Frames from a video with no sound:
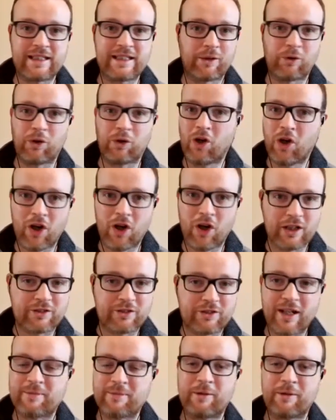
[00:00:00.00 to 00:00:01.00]
They were all
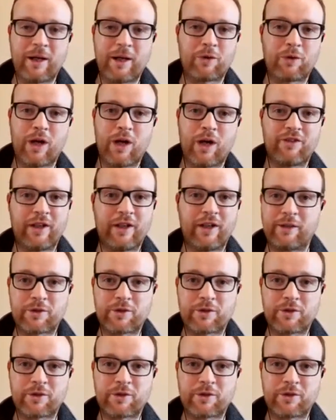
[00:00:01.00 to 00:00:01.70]
incredibly well qualified.